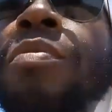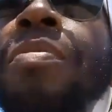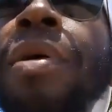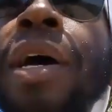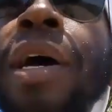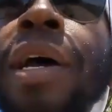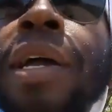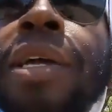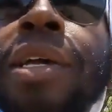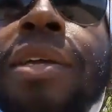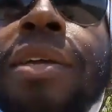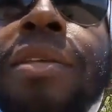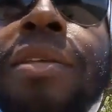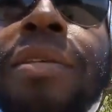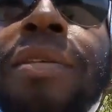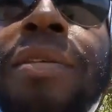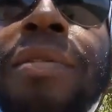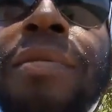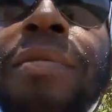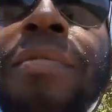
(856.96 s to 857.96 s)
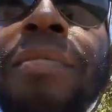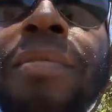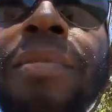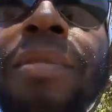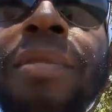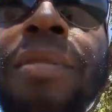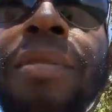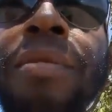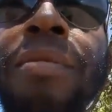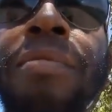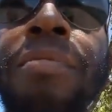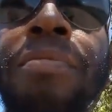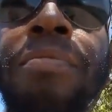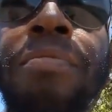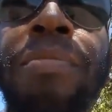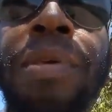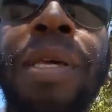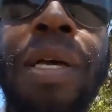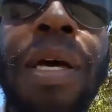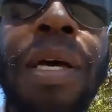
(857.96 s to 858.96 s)
your back
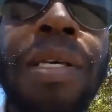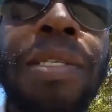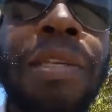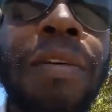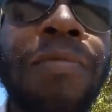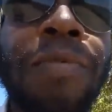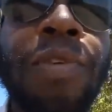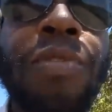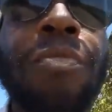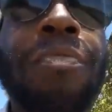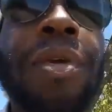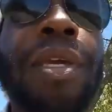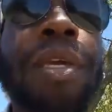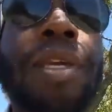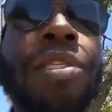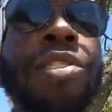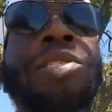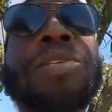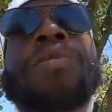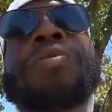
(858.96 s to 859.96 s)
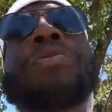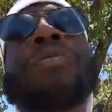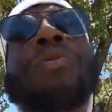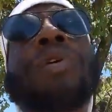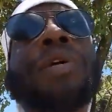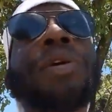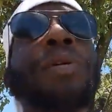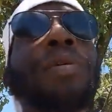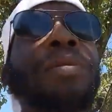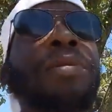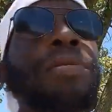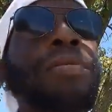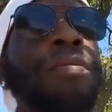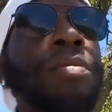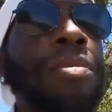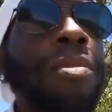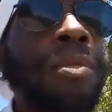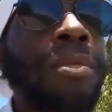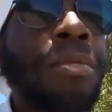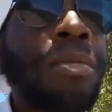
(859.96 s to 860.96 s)
because of you being so real,
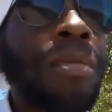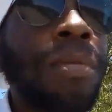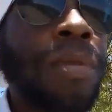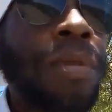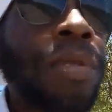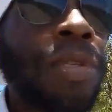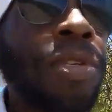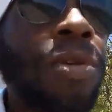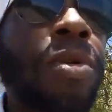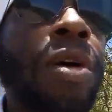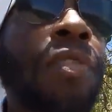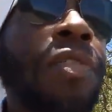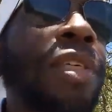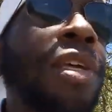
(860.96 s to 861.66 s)
so